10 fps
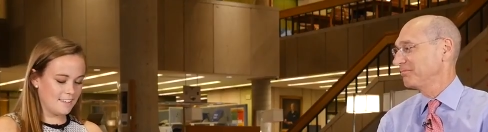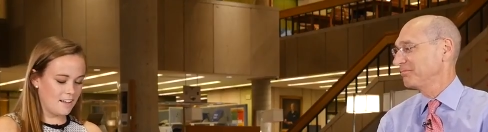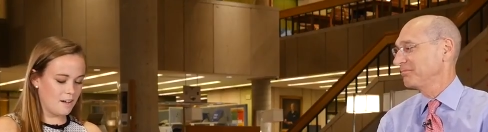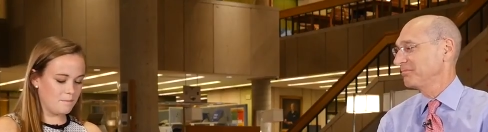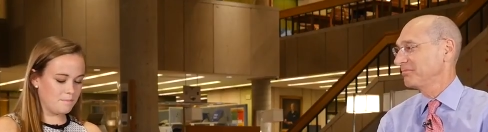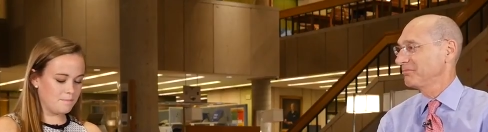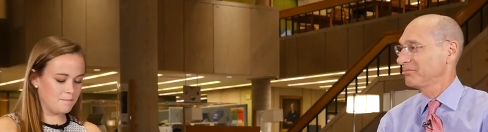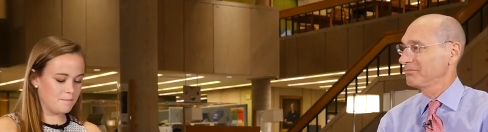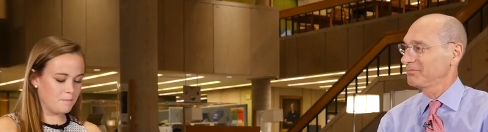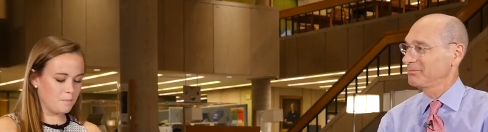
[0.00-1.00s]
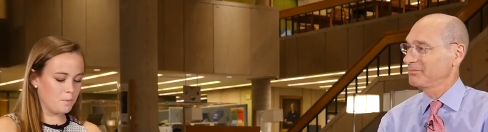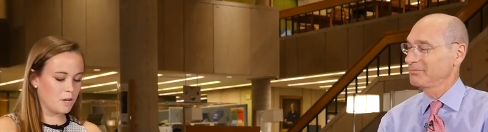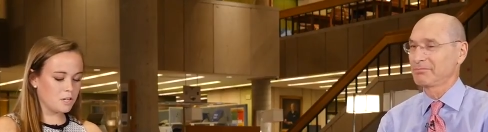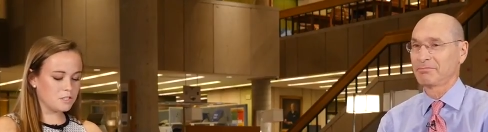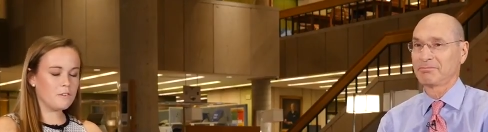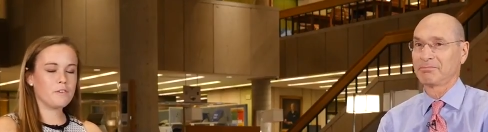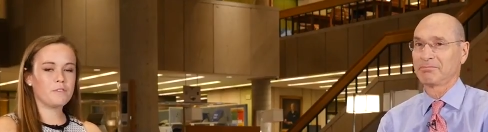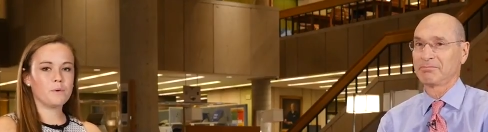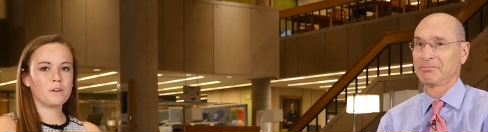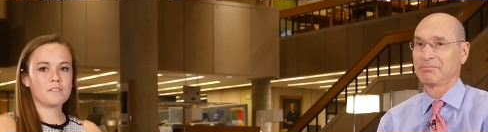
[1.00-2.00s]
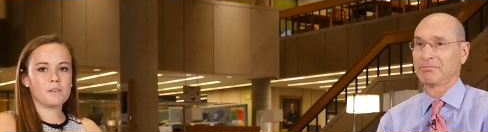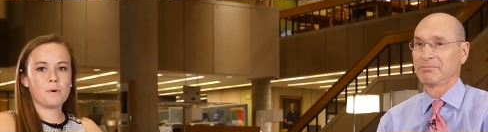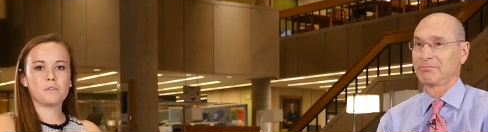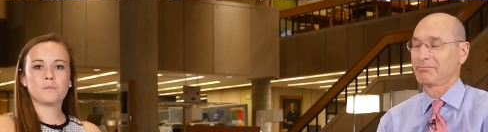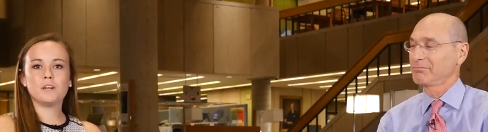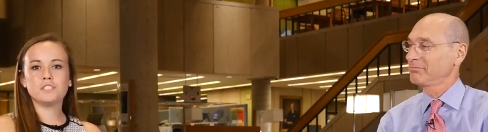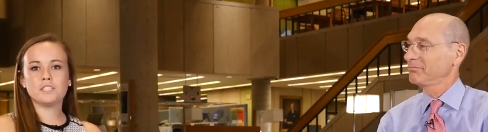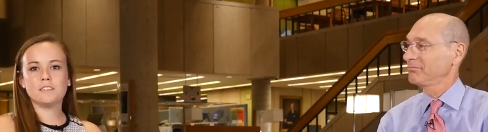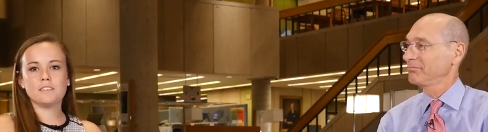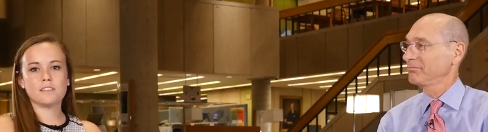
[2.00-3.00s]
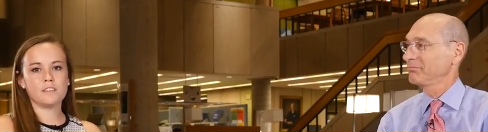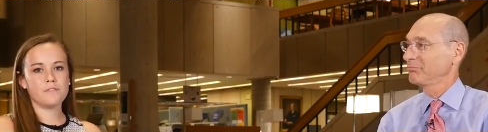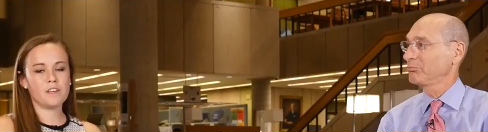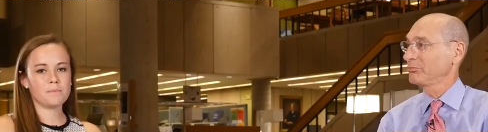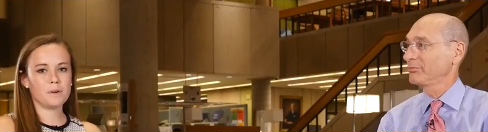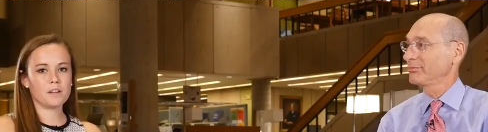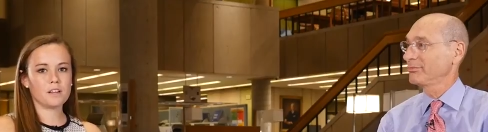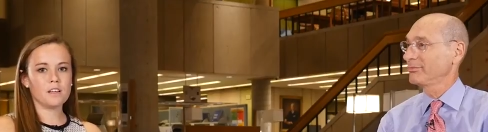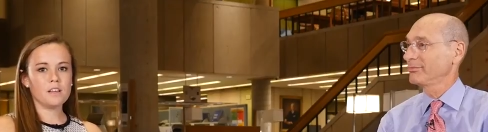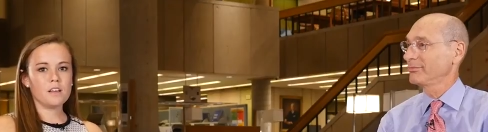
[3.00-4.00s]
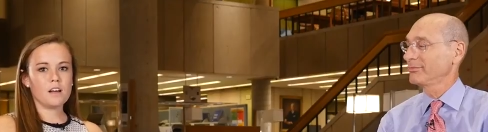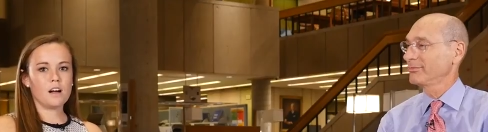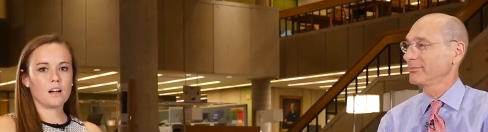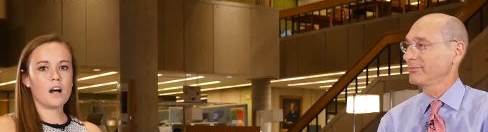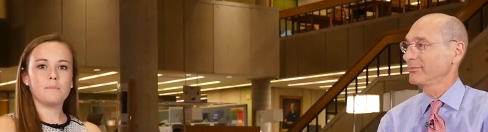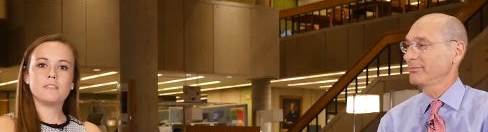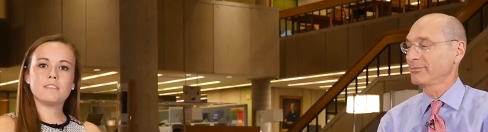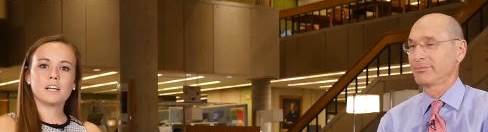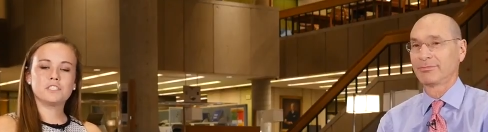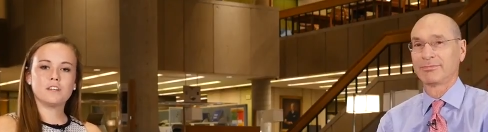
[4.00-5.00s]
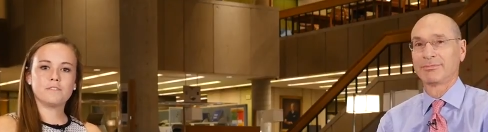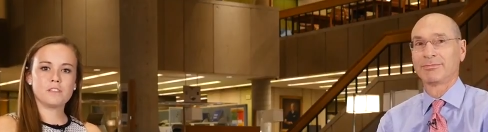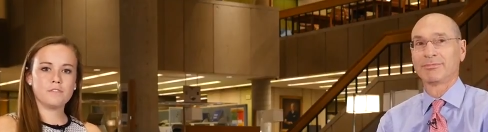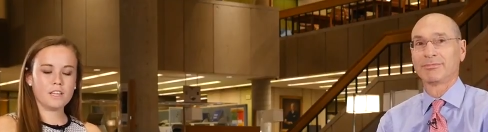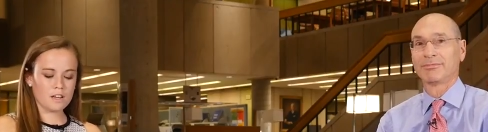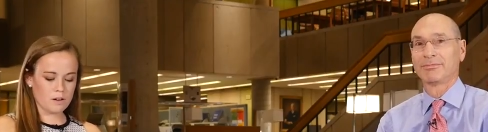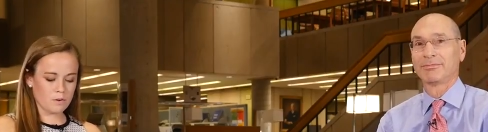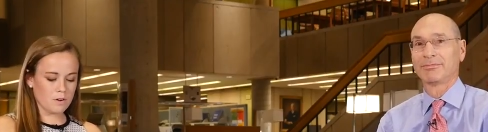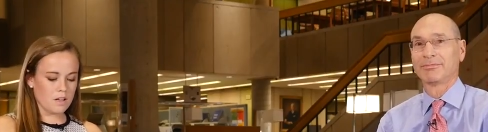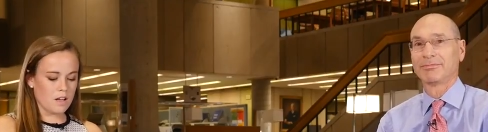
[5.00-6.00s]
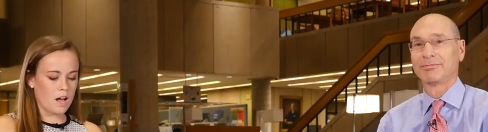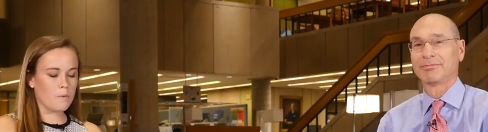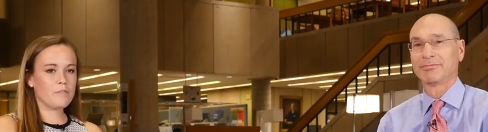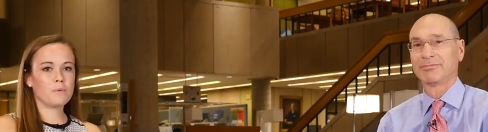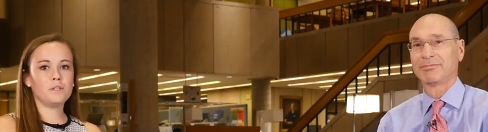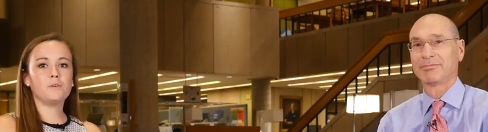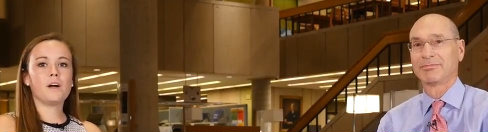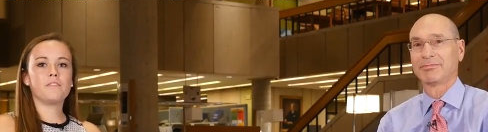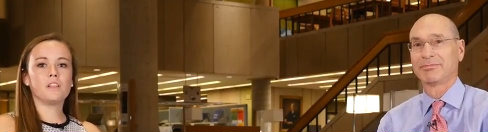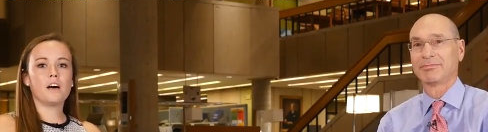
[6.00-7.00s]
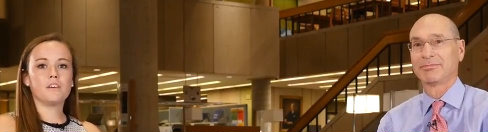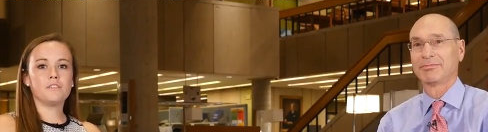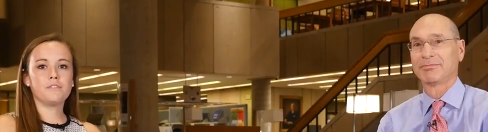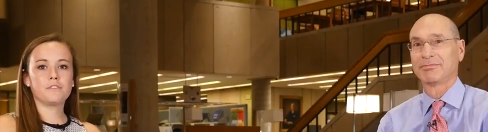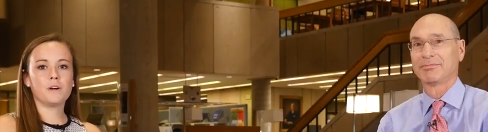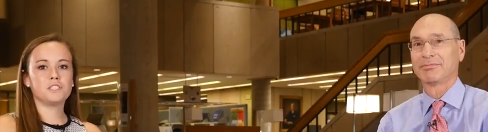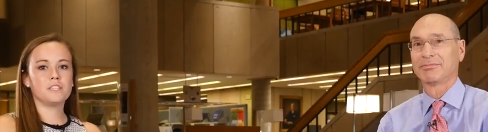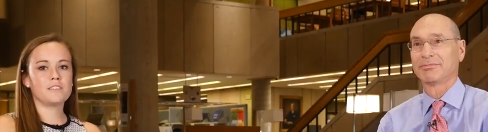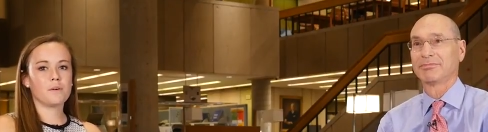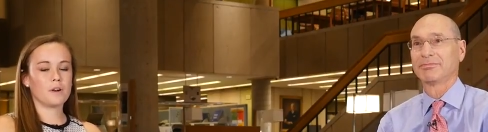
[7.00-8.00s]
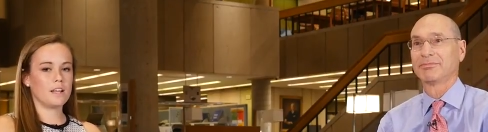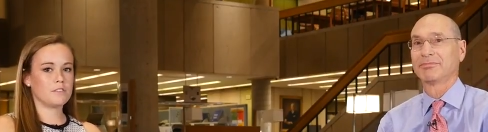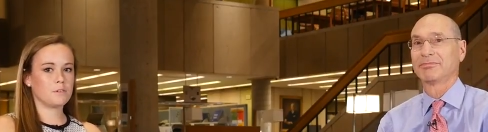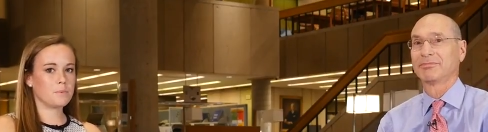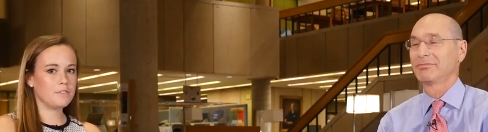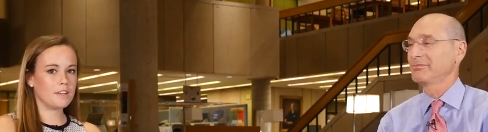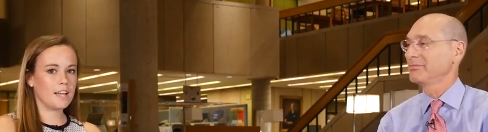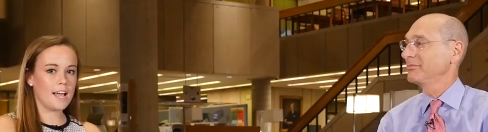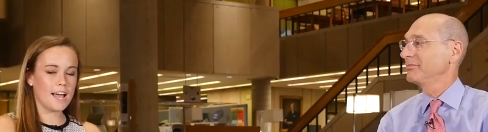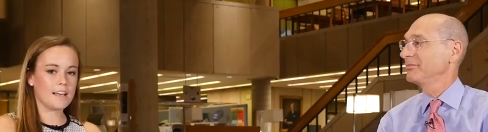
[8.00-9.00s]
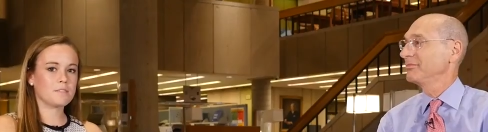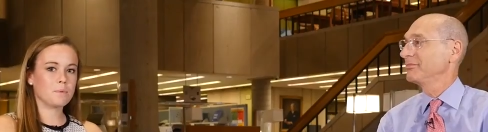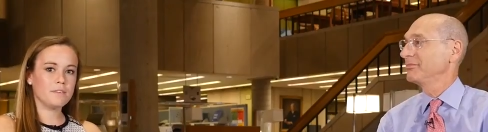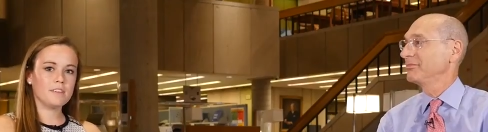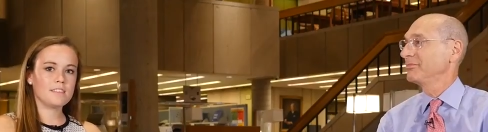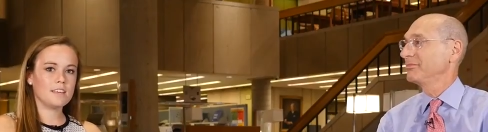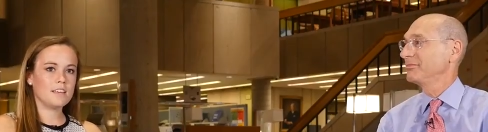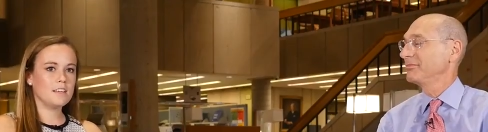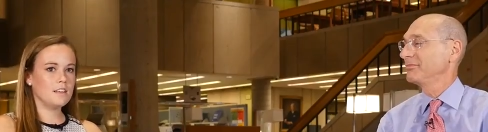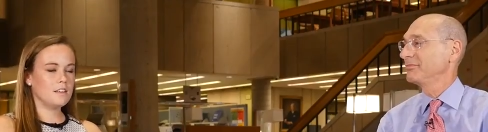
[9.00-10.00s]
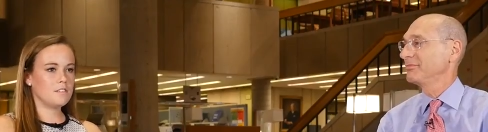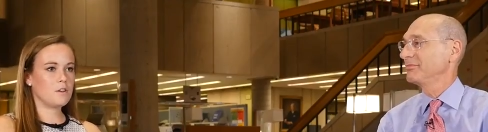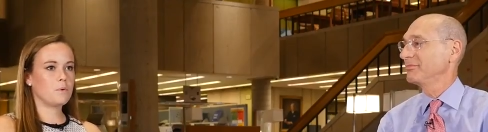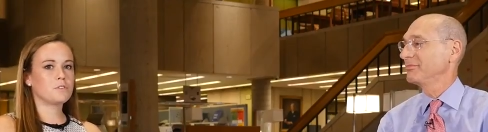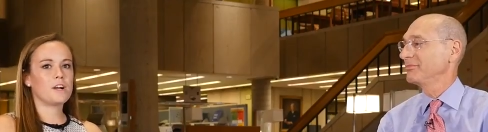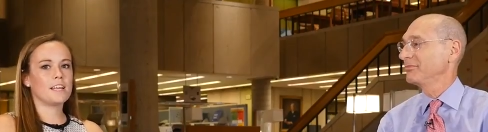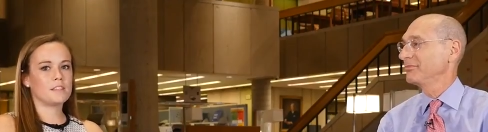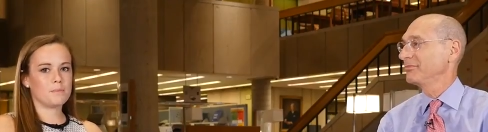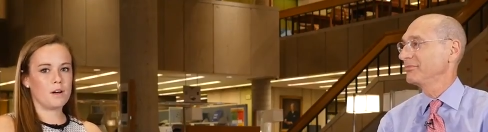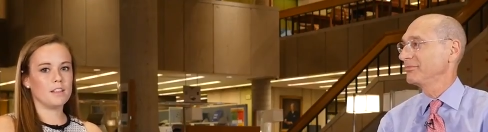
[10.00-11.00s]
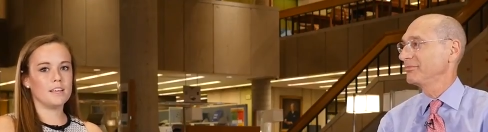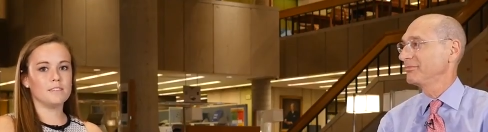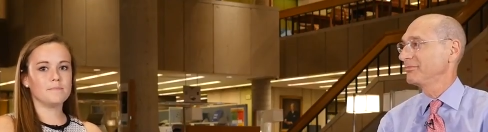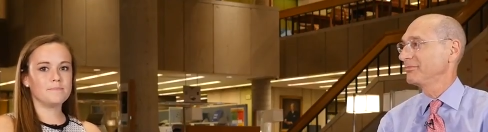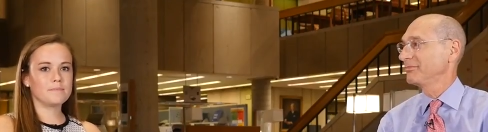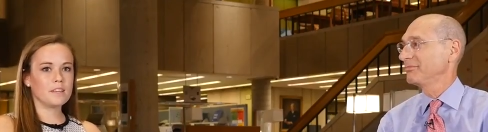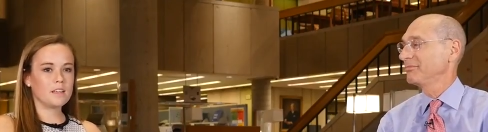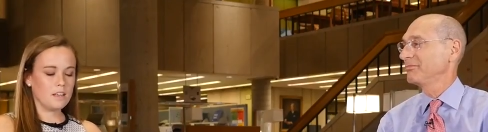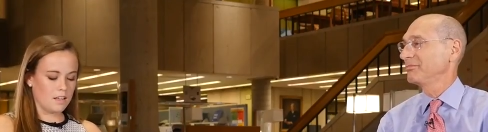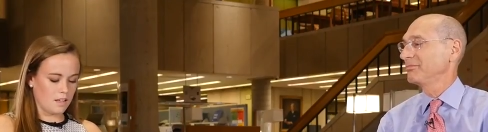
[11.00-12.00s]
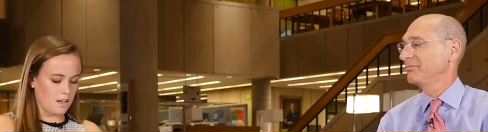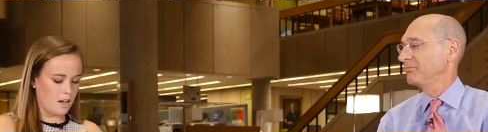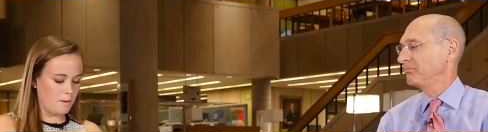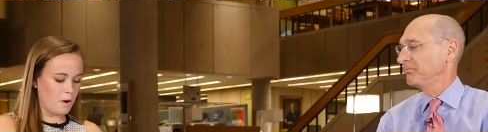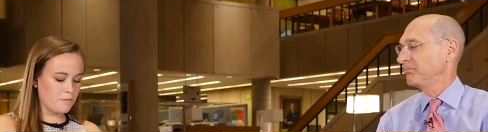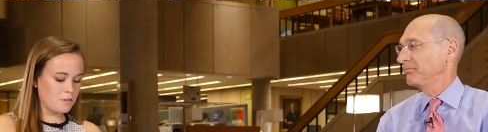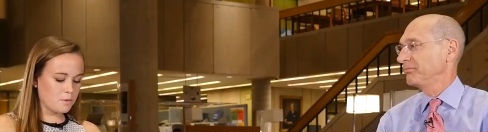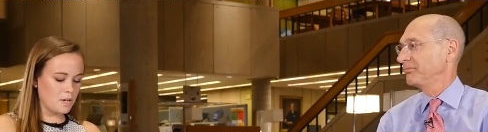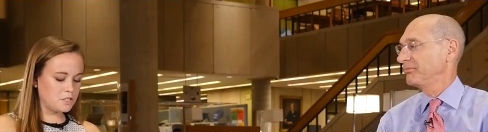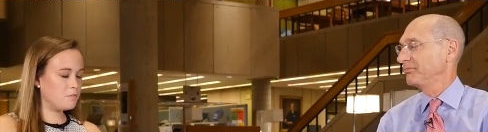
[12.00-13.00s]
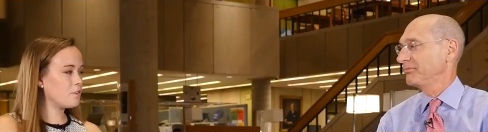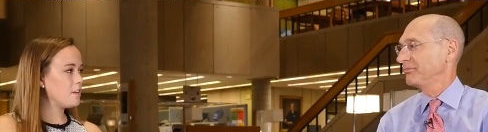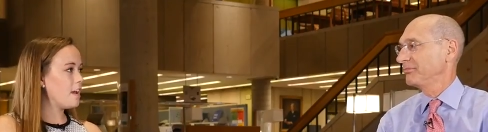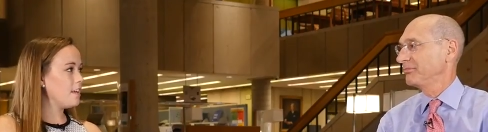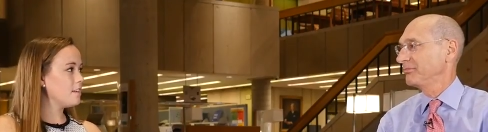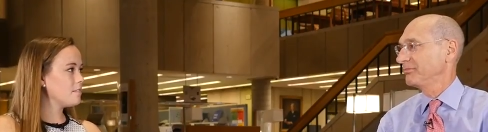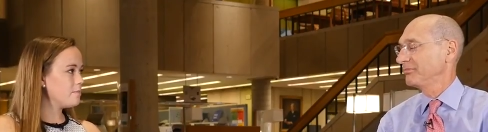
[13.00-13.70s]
Speaker 1: Um, we encourage all of our viewers to post questions in the Facebook uh, comment section of this video. However, we do have a lot of questions that were answered previ asked previously, so we'll try to get them all in. Um, our first question for tonight